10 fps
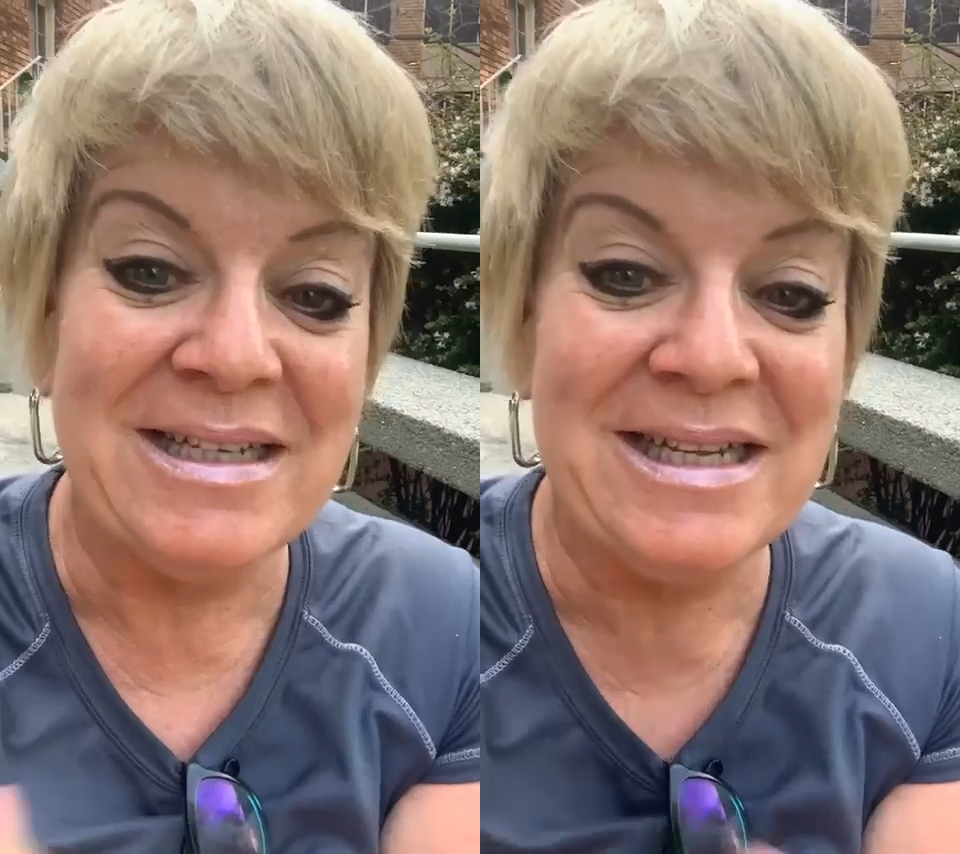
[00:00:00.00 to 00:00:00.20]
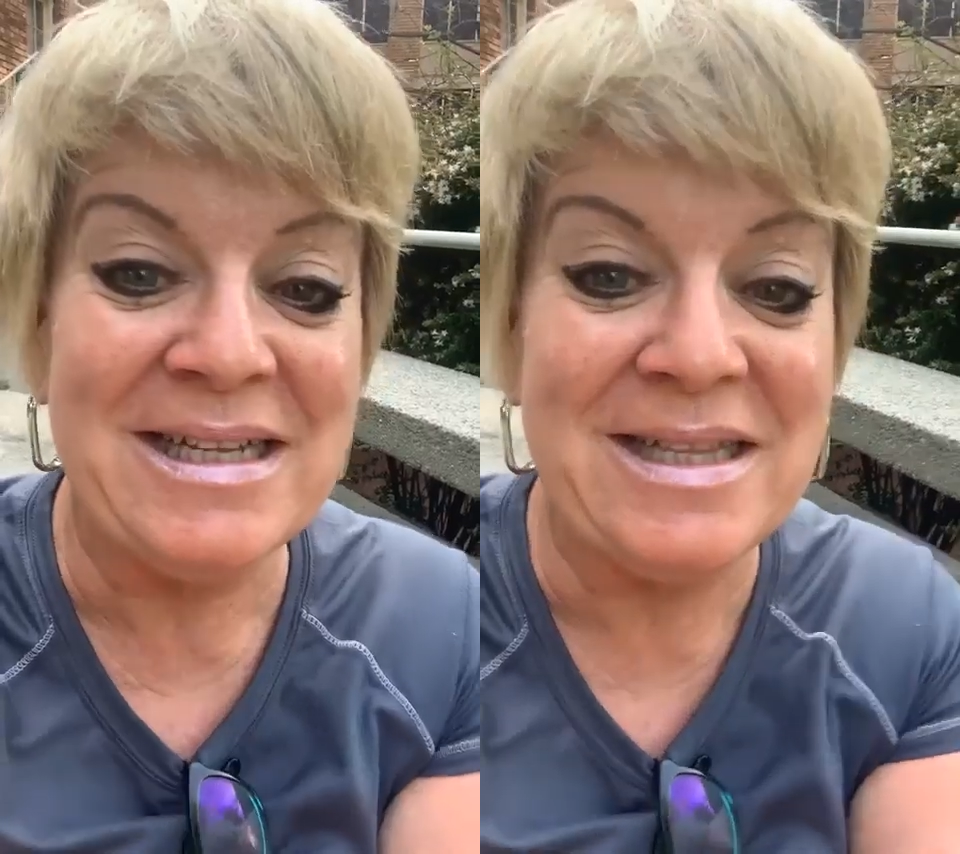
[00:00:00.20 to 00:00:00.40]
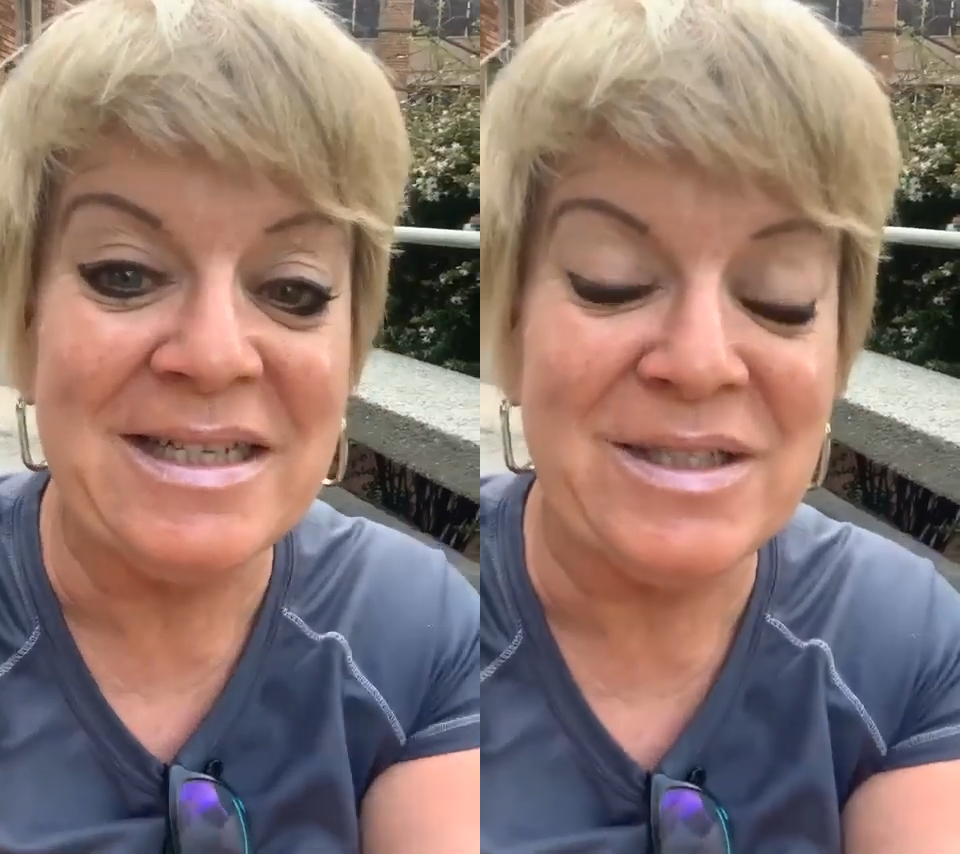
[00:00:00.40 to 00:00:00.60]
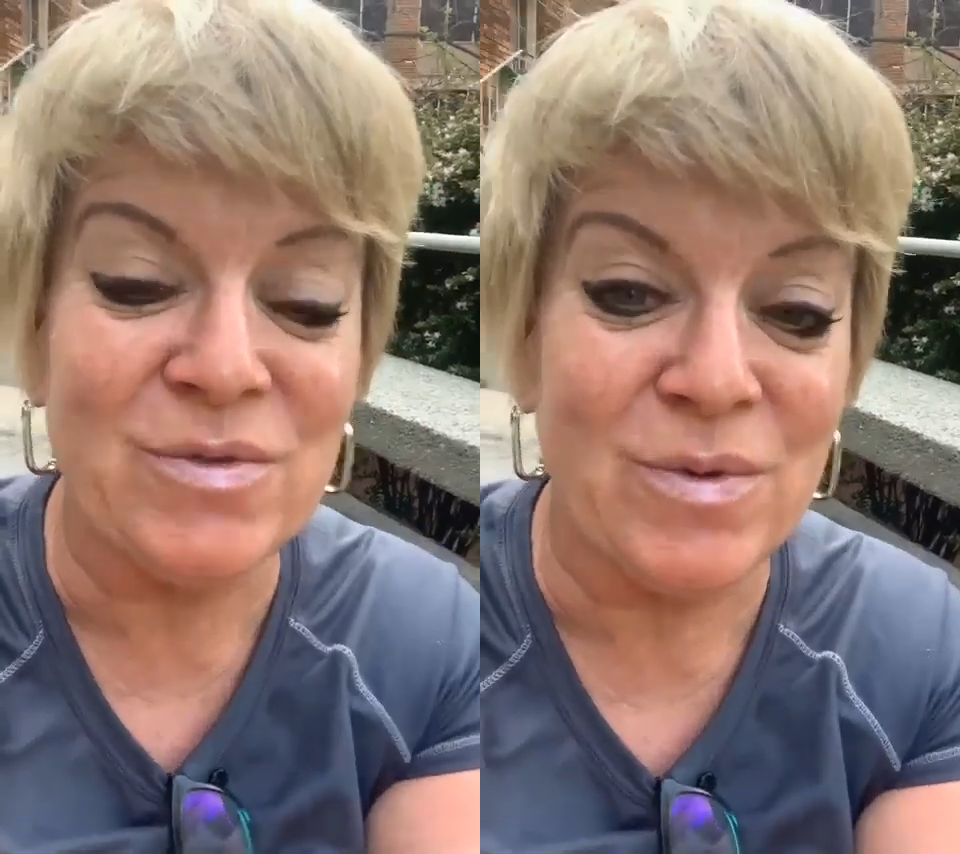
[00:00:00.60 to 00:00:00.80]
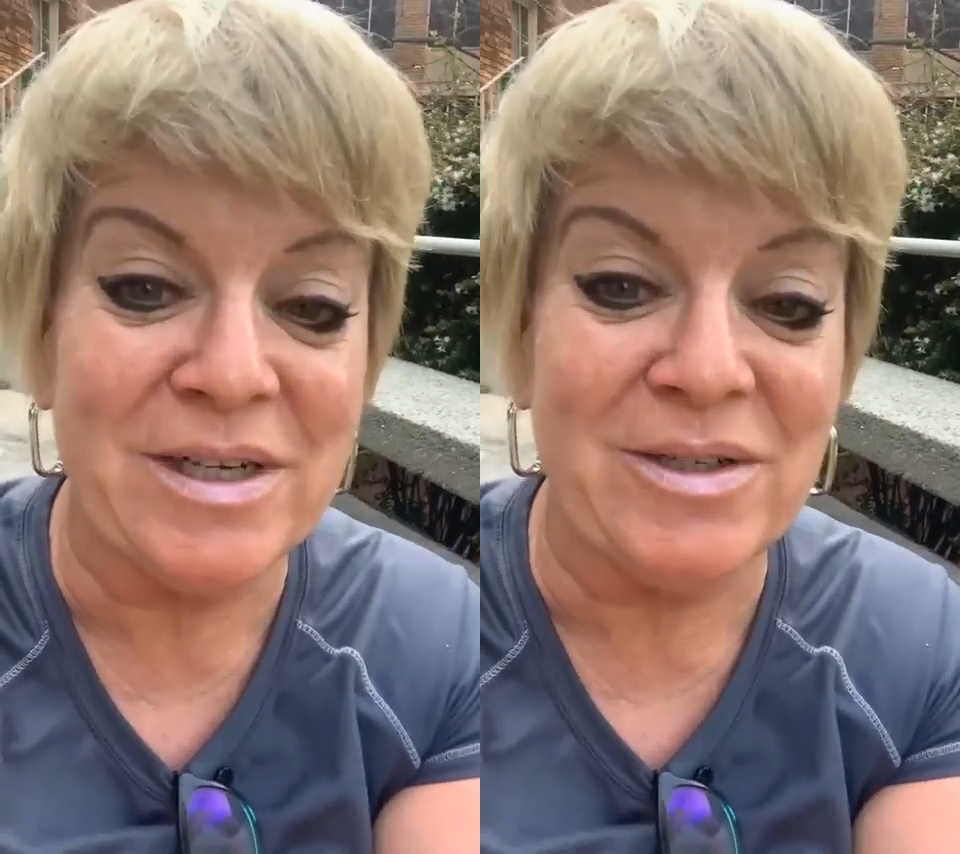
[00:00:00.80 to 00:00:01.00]
And in
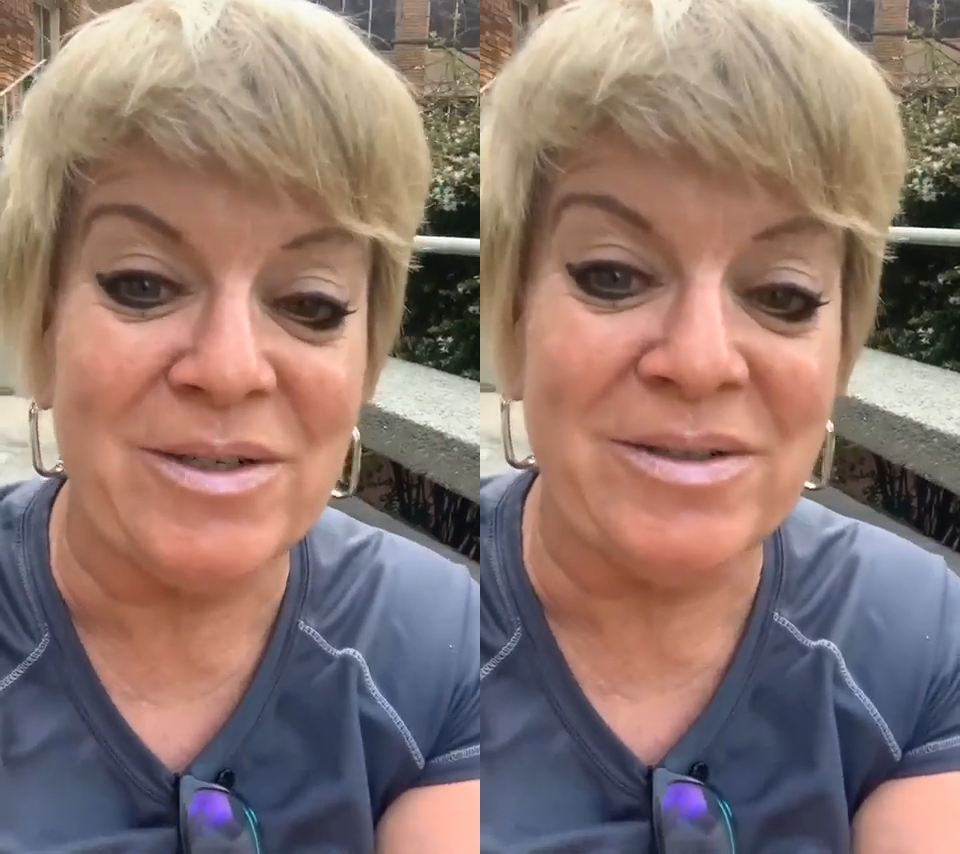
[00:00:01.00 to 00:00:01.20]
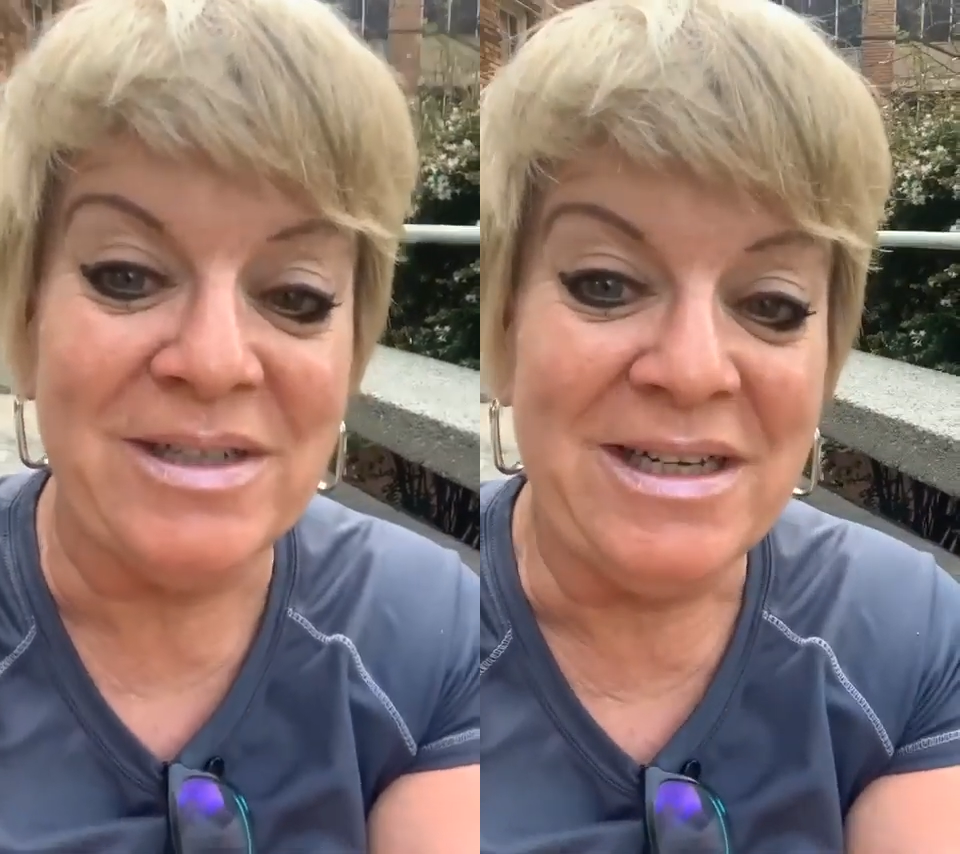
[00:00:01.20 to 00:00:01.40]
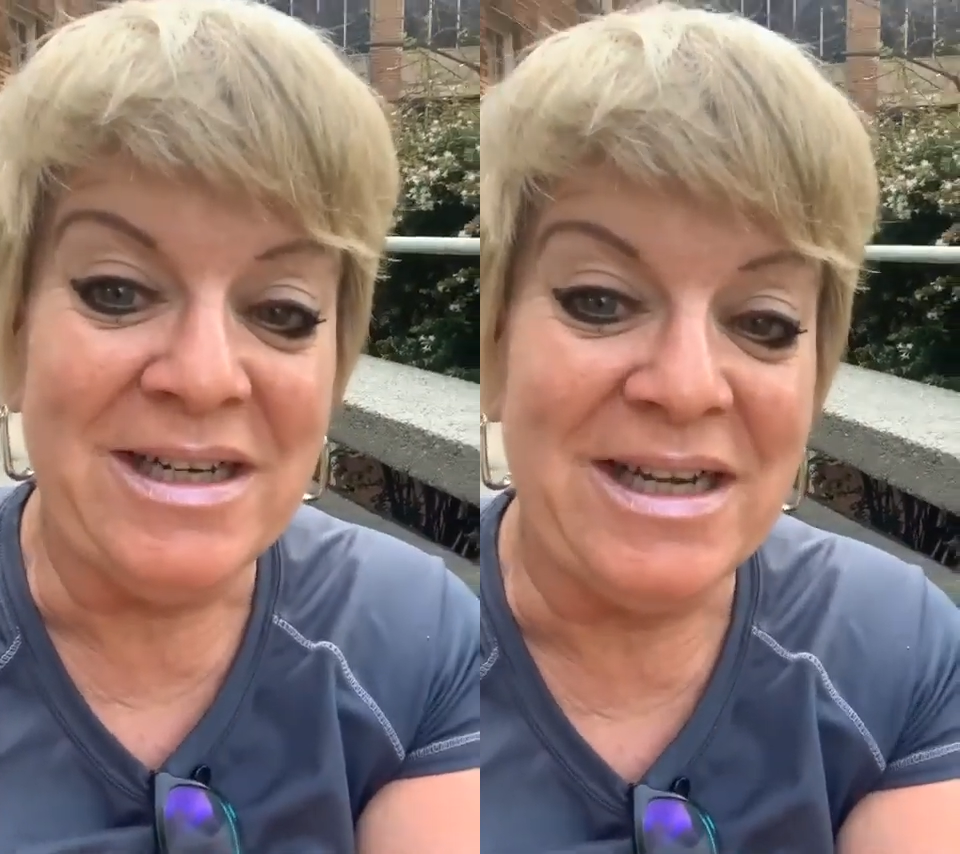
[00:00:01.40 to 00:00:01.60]
this reel,